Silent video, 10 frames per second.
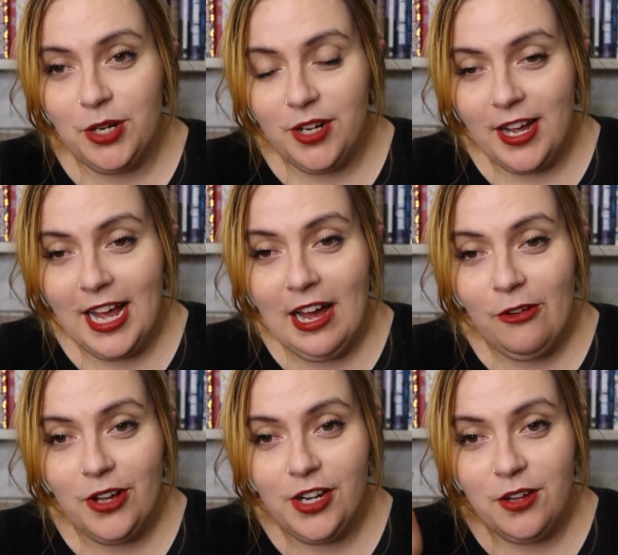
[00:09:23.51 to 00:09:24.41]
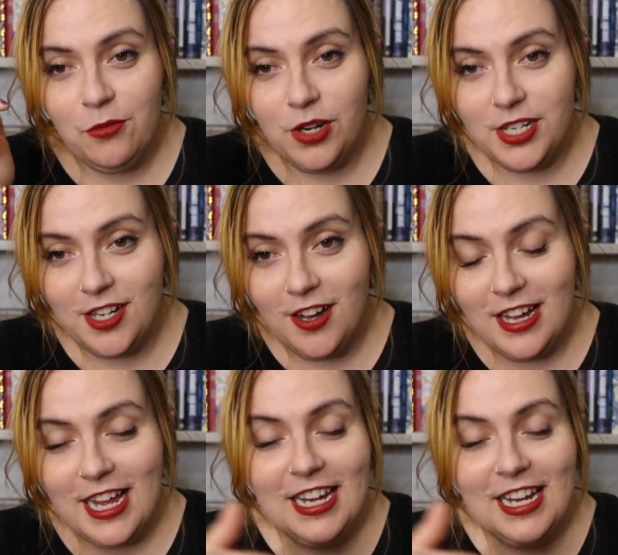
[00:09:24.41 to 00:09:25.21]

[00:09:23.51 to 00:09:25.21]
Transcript: on a night out and I want to die.